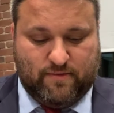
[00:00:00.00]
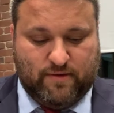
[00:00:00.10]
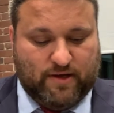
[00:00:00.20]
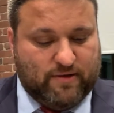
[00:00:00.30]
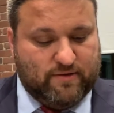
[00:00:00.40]

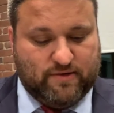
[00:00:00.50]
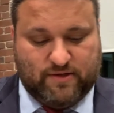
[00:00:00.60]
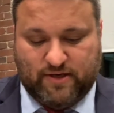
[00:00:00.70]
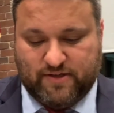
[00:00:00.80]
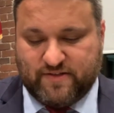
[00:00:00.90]
And
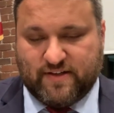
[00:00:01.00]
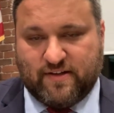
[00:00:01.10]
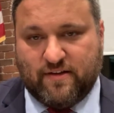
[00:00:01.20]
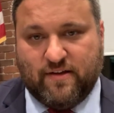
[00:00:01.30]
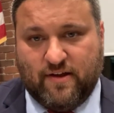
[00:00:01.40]
I'd just like
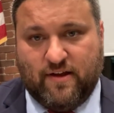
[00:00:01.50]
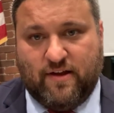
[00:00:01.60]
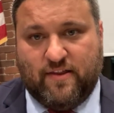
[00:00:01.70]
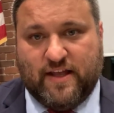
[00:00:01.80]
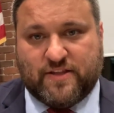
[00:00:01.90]
to
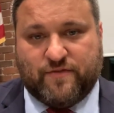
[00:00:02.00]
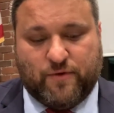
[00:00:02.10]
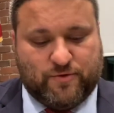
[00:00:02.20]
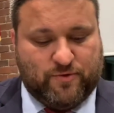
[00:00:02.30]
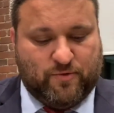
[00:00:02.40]
thank the
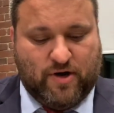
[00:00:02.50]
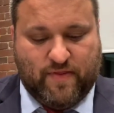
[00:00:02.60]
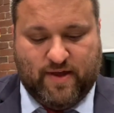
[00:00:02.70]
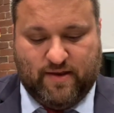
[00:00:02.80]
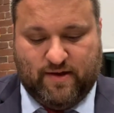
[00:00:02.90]
folks who were
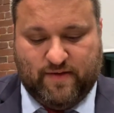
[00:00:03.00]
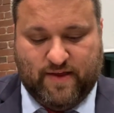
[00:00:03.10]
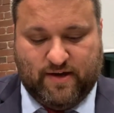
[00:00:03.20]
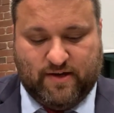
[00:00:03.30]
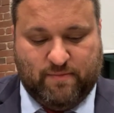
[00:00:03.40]
on
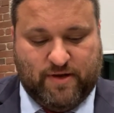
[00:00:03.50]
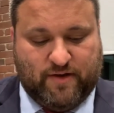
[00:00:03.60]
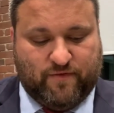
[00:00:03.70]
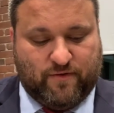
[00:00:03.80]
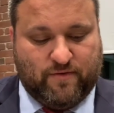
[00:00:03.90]
that committee
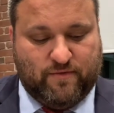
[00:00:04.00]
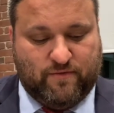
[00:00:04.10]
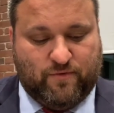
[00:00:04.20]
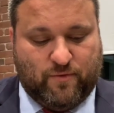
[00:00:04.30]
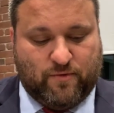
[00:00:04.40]
for
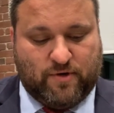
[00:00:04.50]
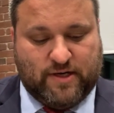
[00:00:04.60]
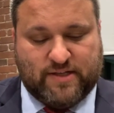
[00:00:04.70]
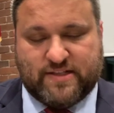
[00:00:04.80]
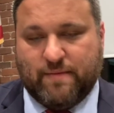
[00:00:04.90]

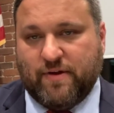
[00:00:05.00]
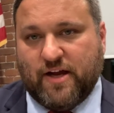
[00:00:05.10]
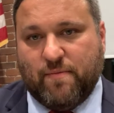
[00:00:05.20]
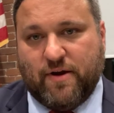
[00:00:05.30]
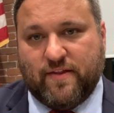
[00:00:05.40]
stepping
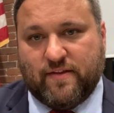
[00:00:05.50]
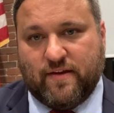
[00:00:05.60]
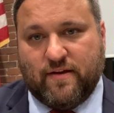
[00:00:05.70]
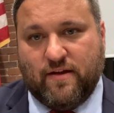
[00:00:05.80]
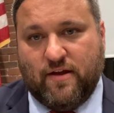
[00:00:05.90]
up, and I think
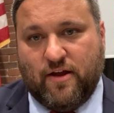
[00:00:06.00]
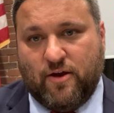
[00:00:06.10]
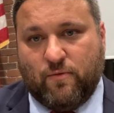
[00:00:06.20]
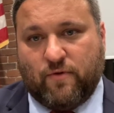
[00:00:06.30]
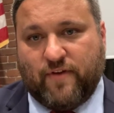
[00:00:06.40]
that
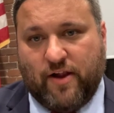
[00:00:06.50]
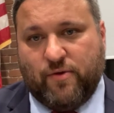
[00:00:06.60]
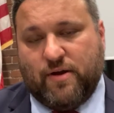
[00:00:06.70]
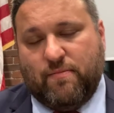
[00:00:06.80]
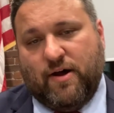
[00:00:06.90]
we're
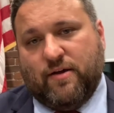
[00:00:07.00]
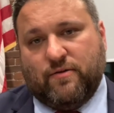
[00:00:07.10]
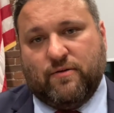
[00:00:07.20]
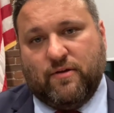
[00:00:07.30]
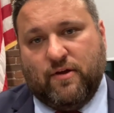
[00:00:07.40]
following a
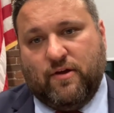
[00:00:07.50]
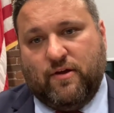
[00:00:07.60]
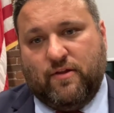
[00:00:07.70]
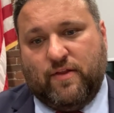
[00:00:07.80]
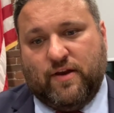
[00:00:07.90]
model
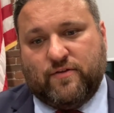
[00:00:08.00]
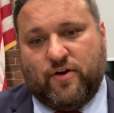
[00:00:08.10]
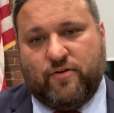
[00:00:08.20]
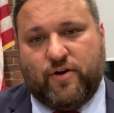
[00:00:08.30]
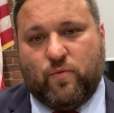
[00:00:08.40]
that has
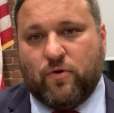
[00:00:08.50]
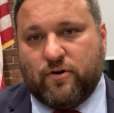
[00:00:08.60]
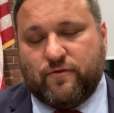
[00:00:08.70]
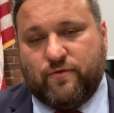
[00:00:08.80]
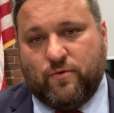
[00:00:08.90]
already
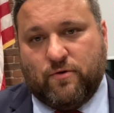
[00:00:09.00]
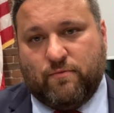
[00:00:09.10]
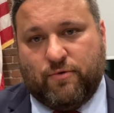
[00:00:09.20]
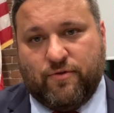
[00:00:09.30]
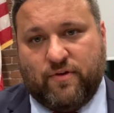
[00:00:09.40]
worked for
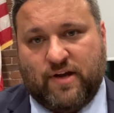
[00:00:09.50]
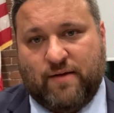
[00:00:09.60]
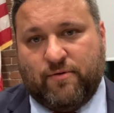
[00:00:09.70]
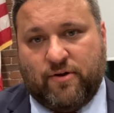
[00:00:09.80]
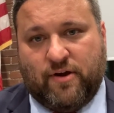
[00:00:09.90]
both the
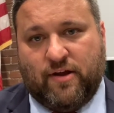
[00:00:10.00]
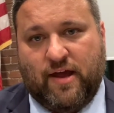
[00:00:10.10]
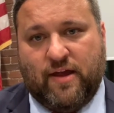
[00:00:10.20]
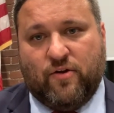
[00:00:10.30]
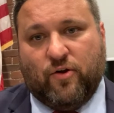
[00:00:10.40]
library
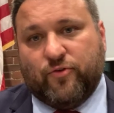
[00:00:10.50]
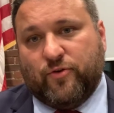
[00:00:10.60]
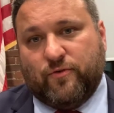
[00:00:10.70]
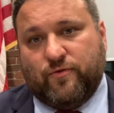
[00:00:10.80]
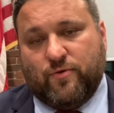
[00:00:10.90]
and
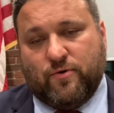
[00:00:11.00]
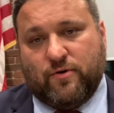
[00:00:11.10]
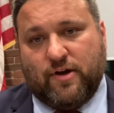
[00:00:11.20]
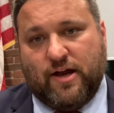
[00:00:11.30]
also for